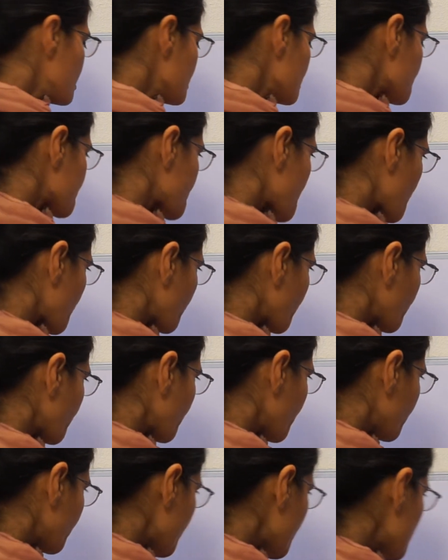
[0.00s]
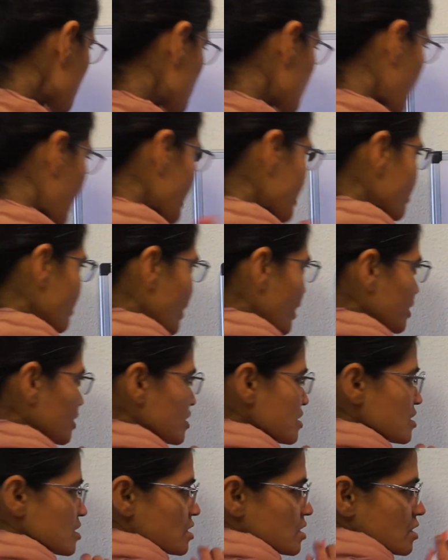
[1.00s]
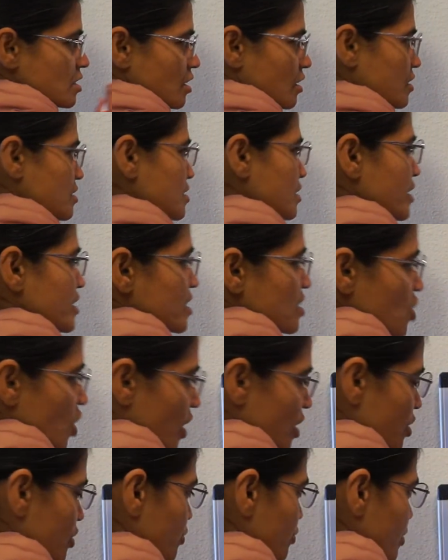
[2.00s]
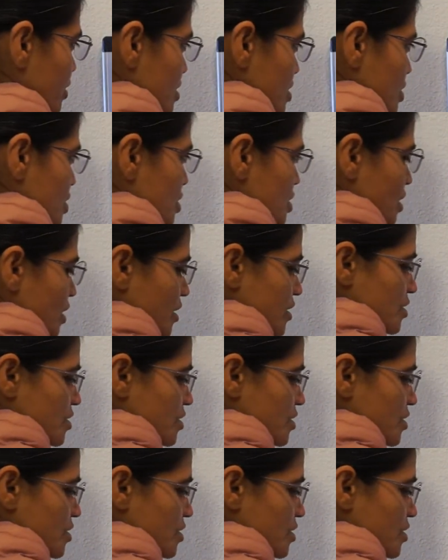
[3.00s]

so let's try to make this, let's try to do this.